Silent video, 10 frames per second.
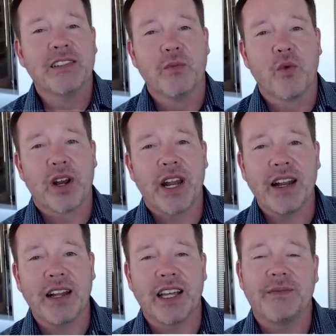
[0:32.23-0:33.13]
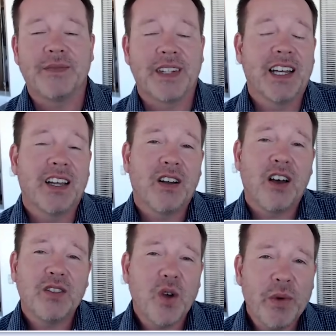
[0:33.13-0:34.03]
it more deadly? It could
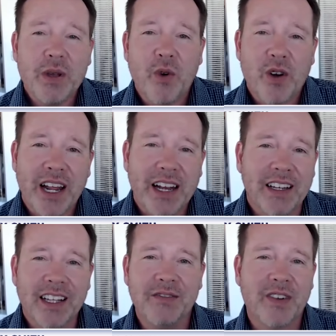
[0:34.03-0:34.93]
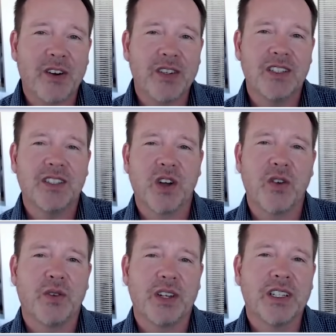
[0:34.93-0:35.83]
also be more deadly. Viruses
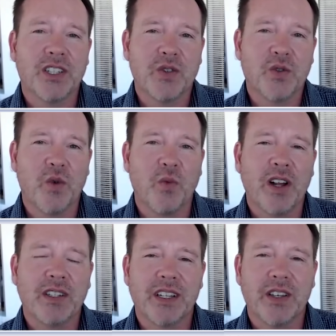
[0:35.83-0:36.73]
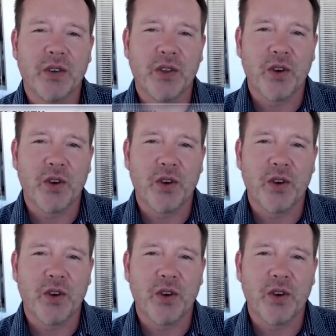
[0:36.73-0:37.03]
don't, in general, want to kill their